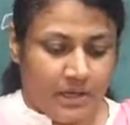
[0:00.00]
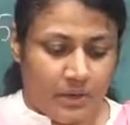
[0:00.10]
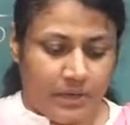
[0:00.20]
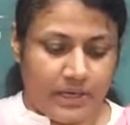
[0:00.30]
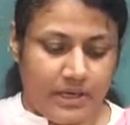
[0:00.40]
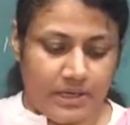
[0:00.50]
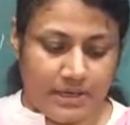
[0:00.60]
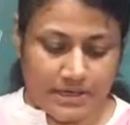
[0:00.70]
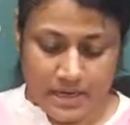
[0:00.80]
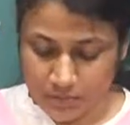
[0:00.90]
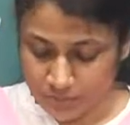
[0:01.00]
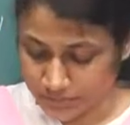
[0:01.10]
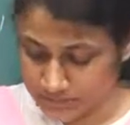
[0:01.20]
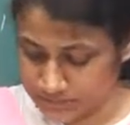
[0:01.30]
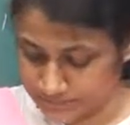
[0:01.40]
Okay, now
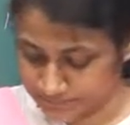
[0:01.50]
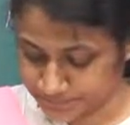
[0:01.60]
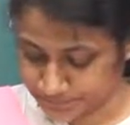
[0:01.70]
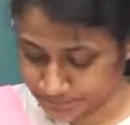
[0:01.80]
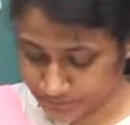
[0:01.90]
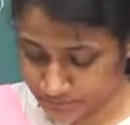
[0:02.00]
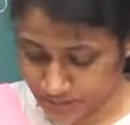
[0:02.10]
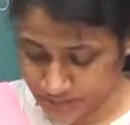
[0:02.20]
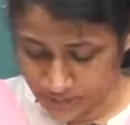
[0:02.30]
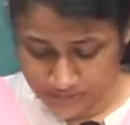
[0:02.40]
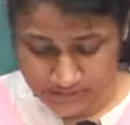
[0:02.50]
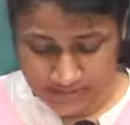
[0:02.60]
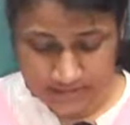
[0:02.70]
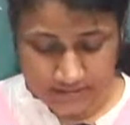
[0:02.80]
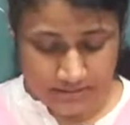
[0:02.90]
um, you see
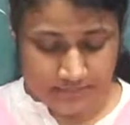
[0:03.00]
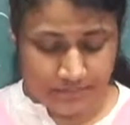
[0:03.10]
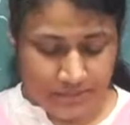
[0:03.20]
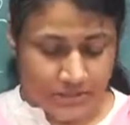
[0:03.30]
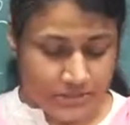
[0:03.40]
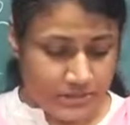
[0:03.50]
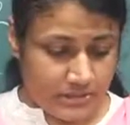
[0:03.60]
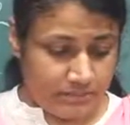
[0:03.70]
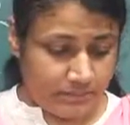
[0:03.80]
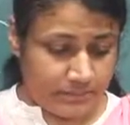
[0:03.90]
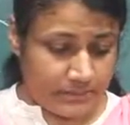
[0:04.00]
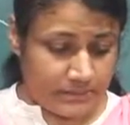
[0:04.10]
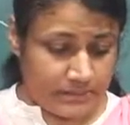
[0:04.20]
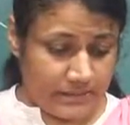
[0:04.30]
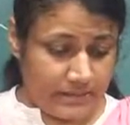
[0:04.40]
here, if,
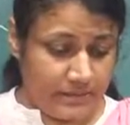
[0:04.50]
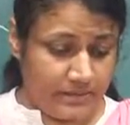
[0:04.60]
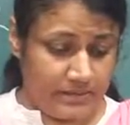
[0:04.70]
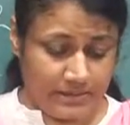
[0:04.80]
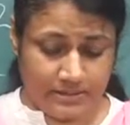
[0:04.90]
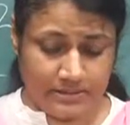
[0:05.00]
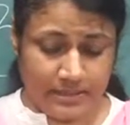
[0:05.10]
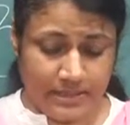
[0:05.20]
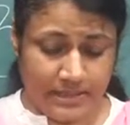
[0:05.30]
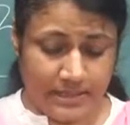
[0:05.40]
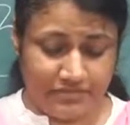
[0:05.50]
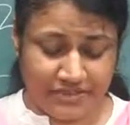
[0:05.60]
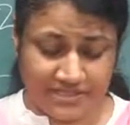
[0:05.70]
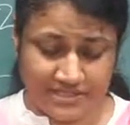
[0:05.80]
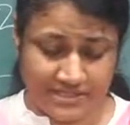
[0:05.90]
uh, if
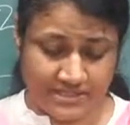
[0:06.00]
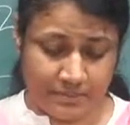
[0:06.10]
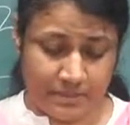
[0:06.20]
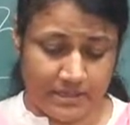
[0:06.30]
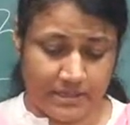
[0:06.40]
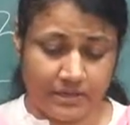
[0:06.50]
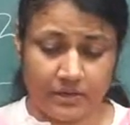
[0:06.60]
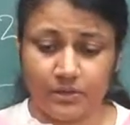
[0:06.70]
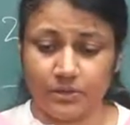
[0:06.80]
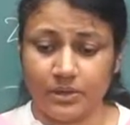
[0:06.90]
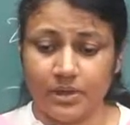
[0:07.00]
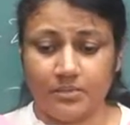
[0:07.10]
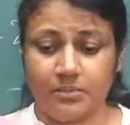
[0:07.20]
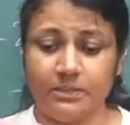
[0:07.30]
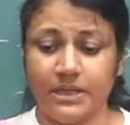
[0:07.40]
Festus cheppina dantlo
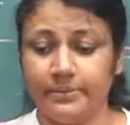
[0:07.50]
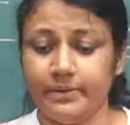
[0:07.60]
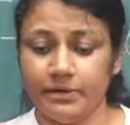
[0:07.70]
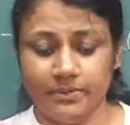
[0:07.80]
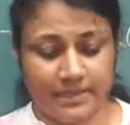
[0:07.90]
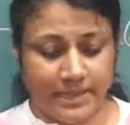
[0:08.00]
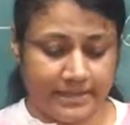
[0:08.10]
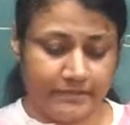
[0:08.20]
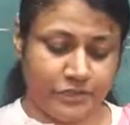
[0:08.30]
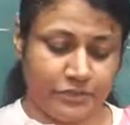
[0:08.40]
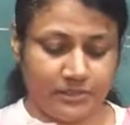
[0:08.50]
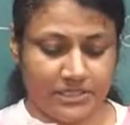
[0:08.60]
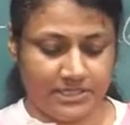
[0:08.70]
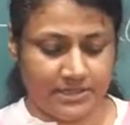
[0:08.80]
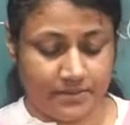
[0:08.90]
mee Bible lo mee language lo meer
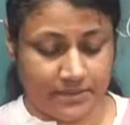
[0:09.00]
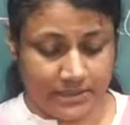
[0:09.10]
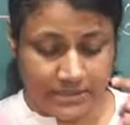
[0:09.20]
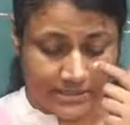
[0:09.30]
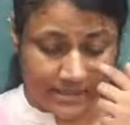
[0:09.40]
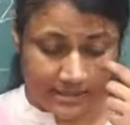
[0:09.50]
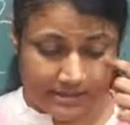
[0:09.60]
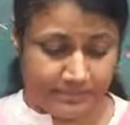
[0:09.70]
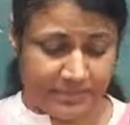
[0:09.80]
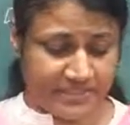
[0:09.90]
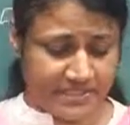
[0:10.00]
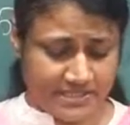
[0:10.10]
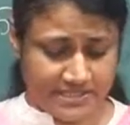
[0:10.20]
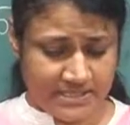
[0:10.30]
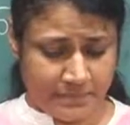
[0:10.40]
chadavandi,
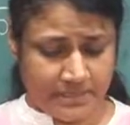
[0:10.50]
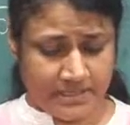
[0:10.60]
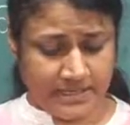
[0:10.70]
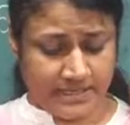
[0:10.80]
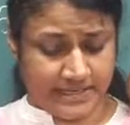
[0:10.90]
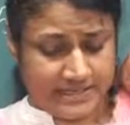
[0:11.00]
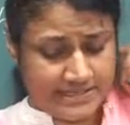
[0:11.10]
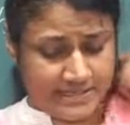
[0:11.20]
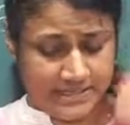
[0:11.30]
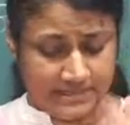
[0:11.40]
Festus cheppina anni correct ena?